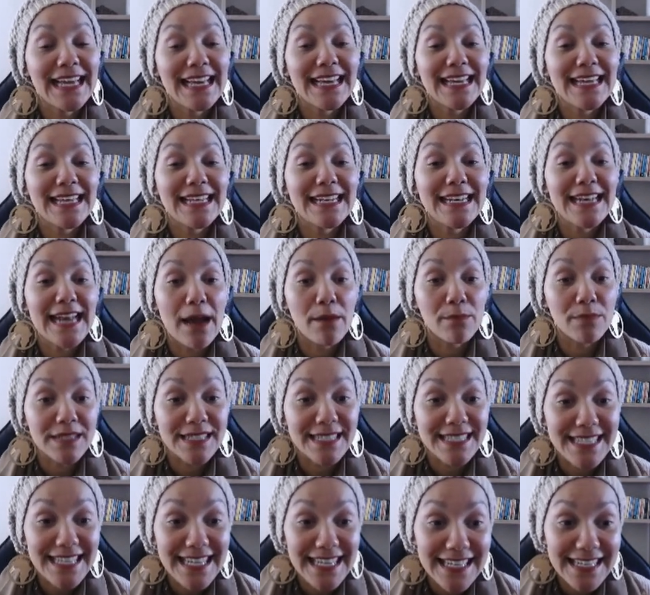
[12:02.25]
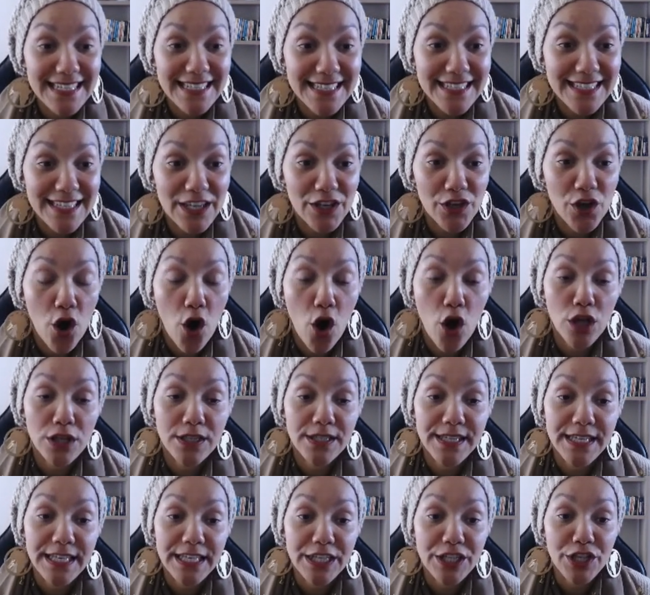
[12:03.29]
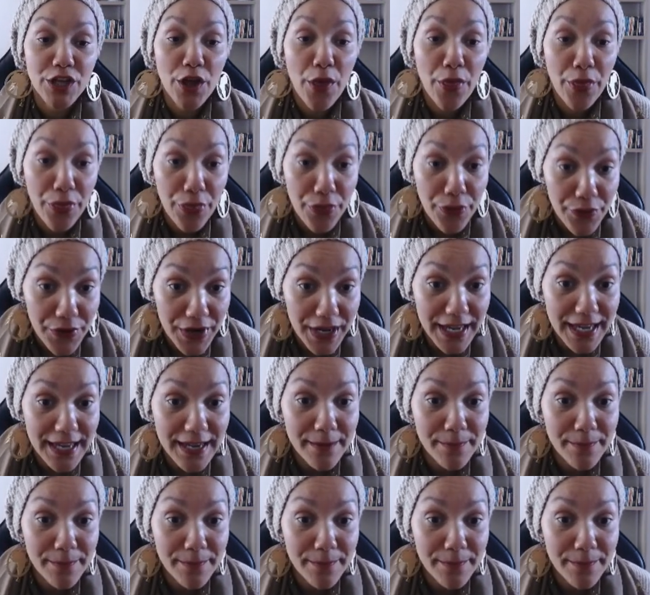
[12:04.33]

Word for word: Number 6, your answer is 3.